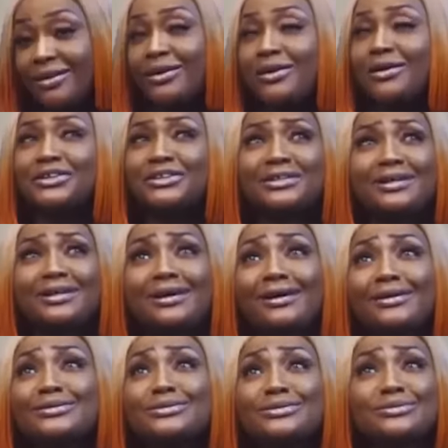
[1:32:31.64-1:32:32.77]
Gosh, that
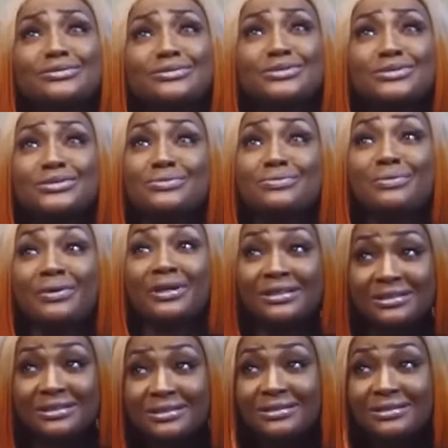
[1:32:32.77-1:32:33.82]
guy is so sweet.